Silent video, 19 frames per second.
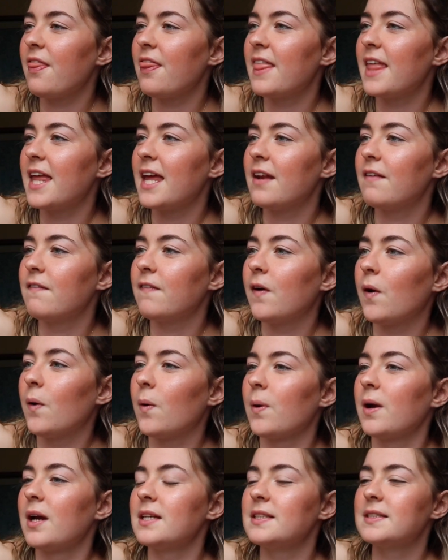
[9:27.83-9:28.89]
And then of
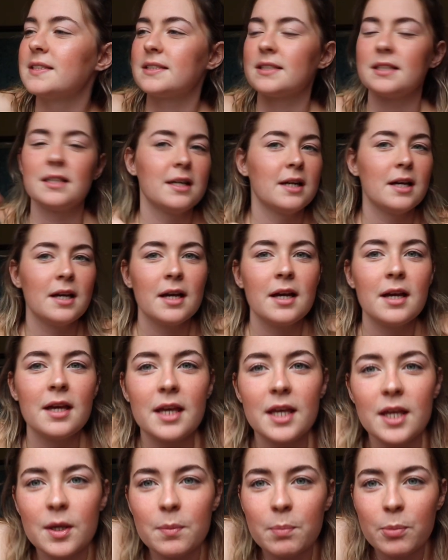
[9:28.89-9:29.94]
course
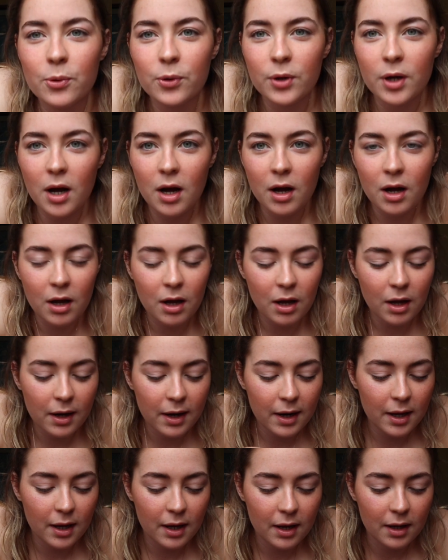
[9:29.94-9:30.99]
you put
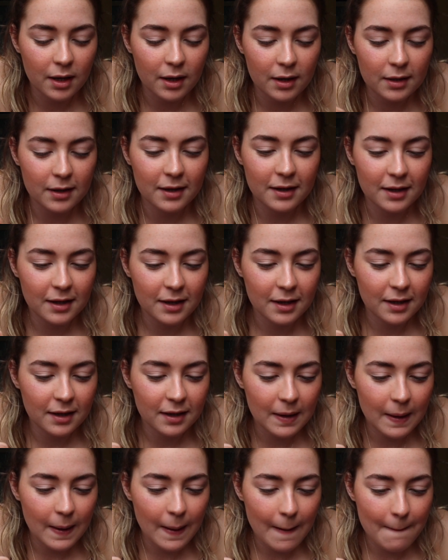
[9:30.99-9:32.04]
on
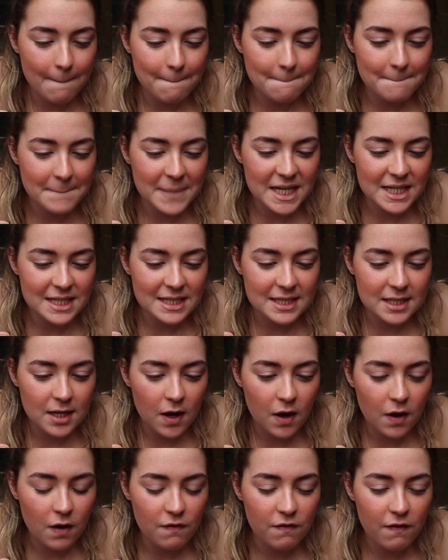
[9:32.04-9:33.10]
a bit
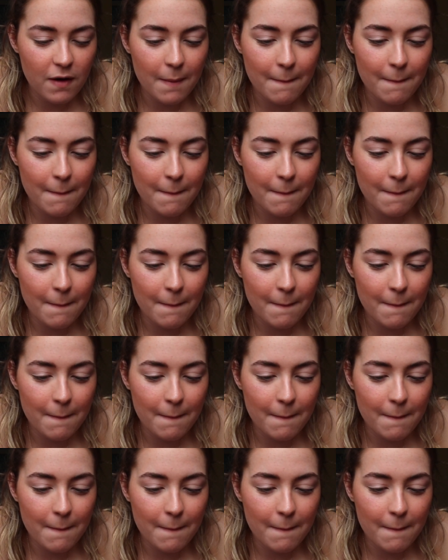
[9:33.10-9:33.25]
of